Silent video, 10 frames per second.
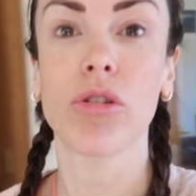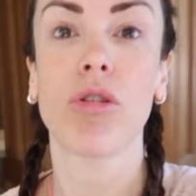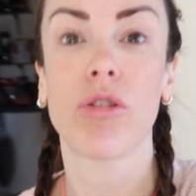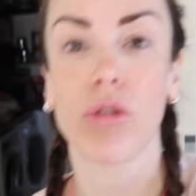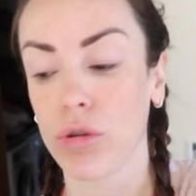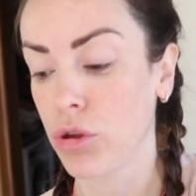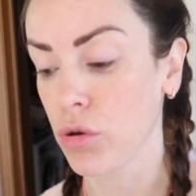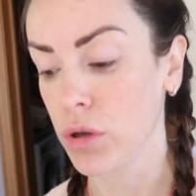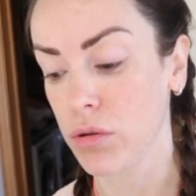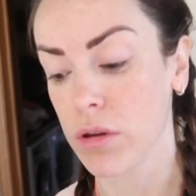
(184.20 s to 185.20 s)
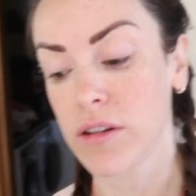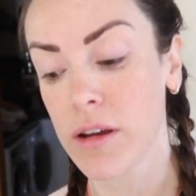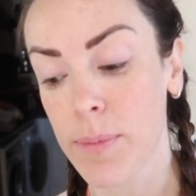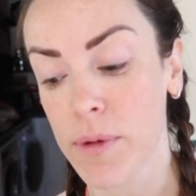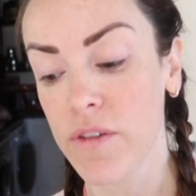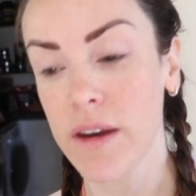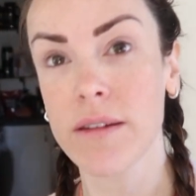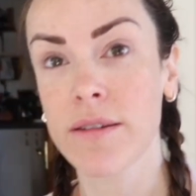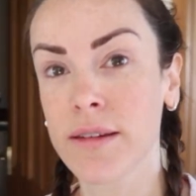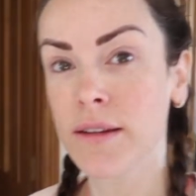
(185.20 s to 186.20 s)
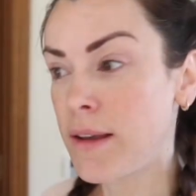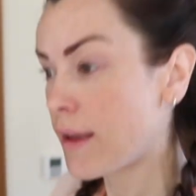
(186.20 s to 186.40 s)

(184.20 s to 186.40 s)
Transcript: just show you the top of it.